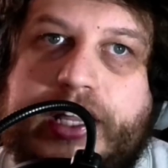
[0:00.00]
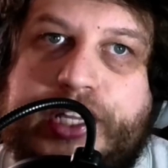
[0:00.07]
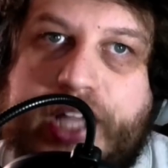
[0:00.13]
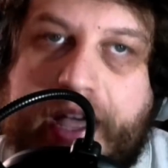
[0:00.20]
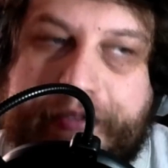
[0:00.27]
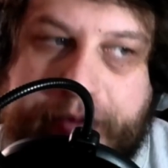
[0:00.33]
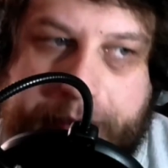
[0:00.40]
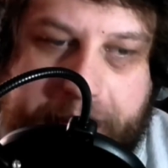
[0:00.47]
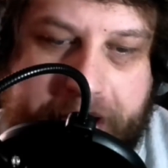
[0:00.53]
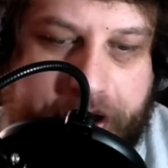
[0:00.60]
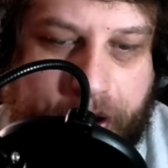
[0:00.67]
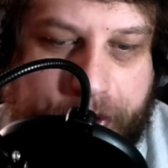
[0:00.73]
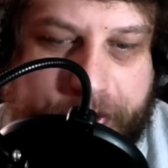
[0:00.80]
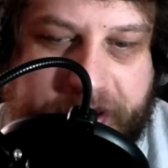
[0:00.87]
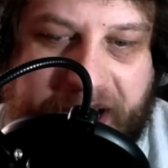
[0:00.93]
Everybody
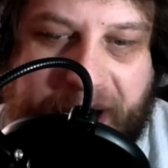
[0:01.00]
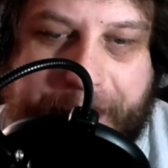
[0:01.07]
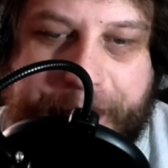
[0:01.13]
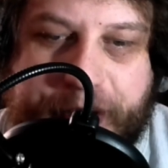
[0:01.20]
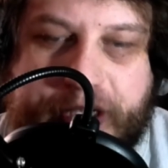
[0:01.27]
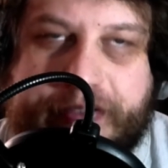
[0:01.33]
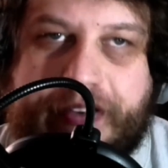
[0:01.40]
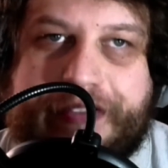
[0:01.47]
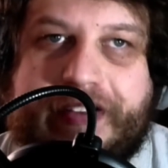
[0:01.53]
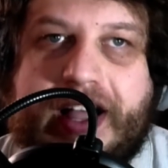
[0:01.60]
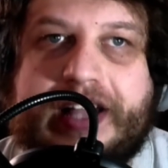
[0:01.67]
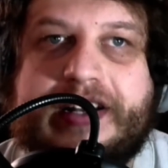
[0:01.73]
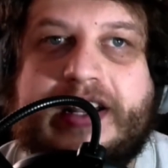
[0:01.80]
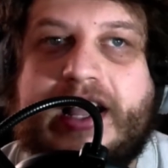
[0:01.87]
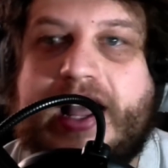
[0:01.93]
knows how much of a
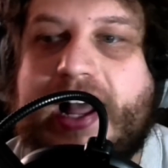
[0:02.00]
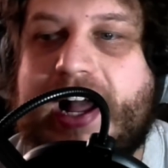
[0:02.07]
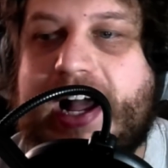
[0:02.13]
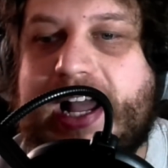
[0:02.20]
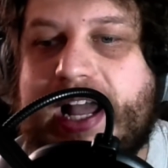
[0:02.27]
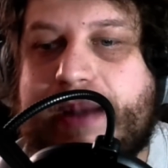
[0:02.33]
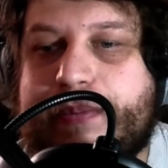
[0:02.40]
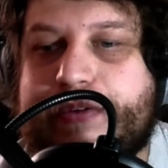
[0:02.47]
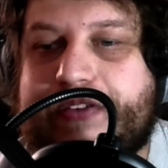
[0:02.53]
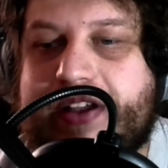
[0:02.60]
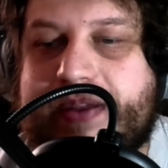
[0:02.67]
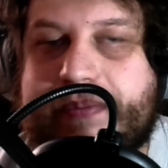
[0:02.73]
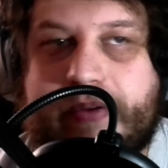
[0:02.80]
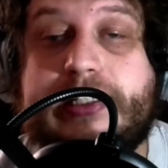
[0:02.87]
fan I am of him.